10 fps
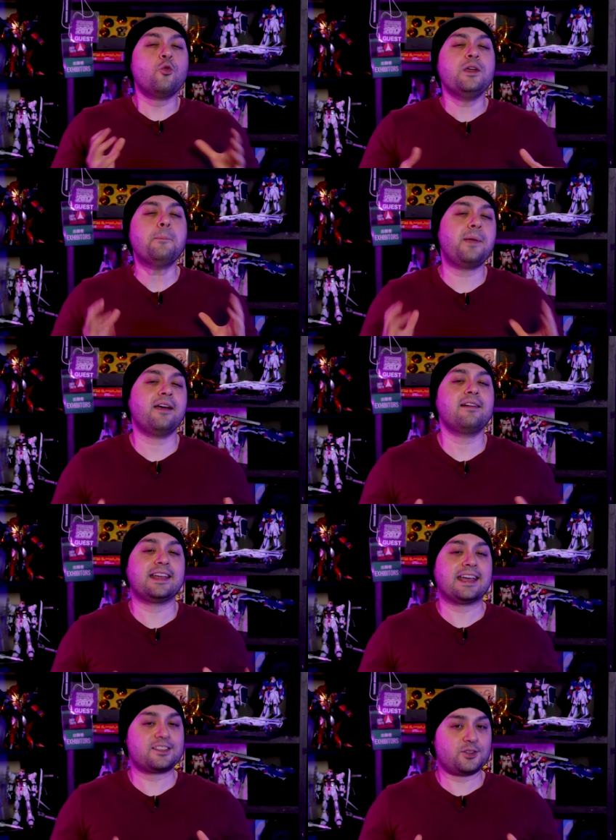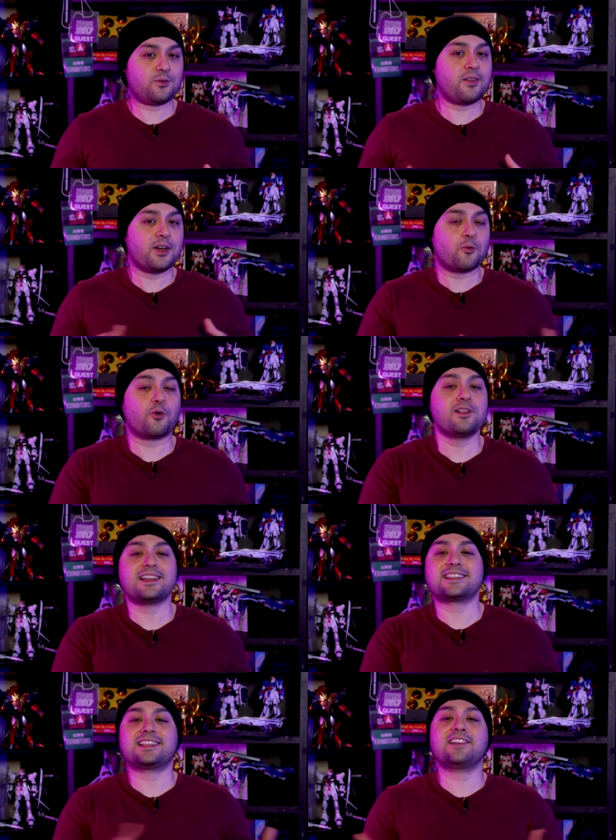We barely get to know the world
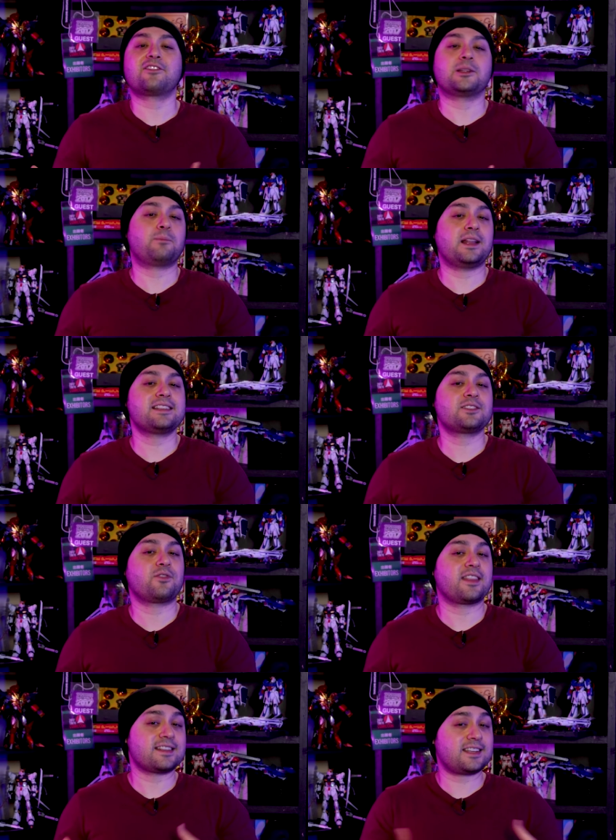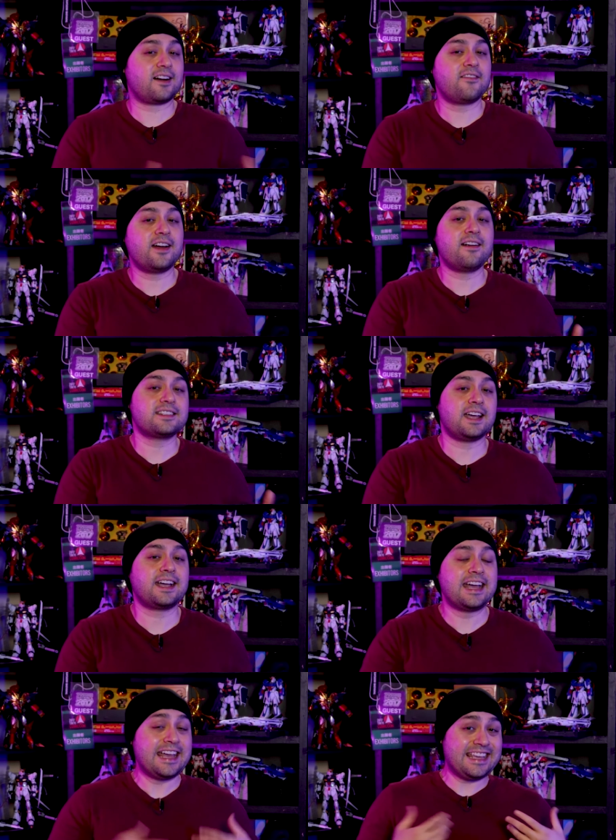aside from the places where the Zeravire
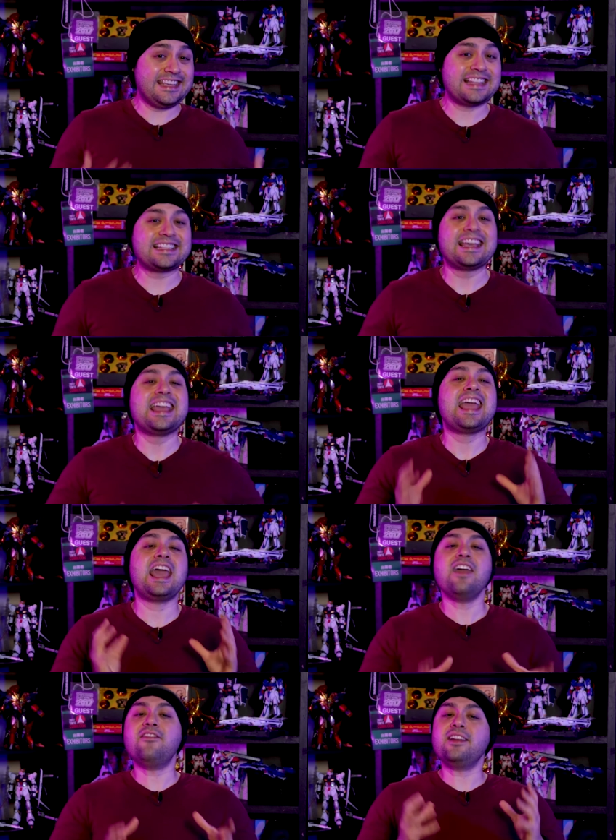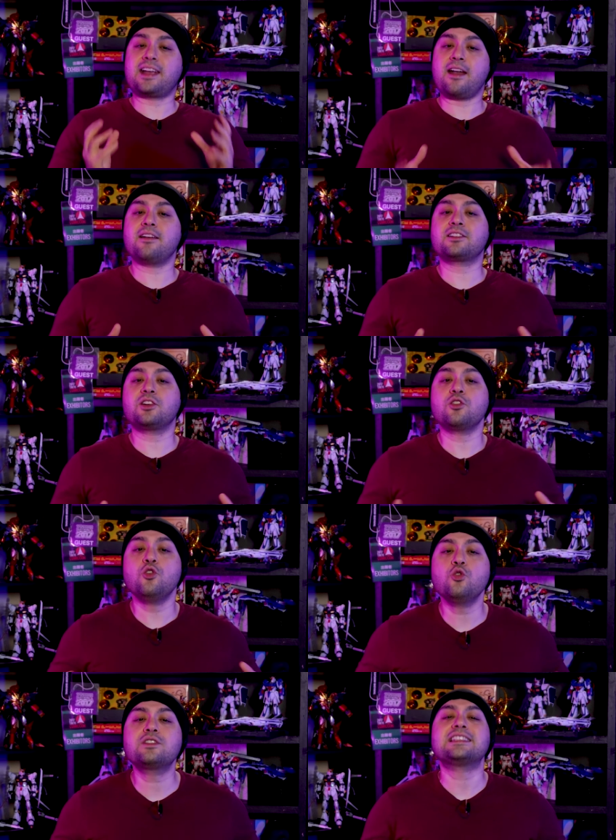attack, yet every character
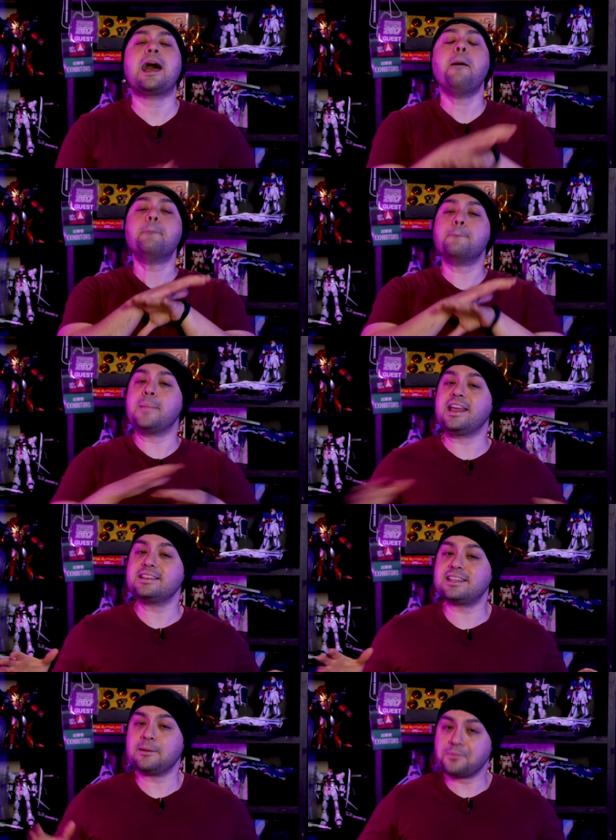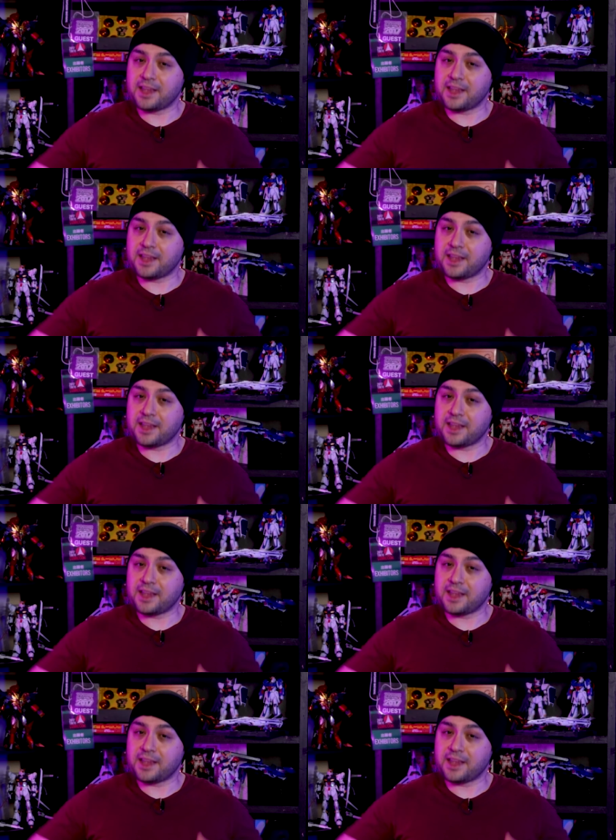looks amazing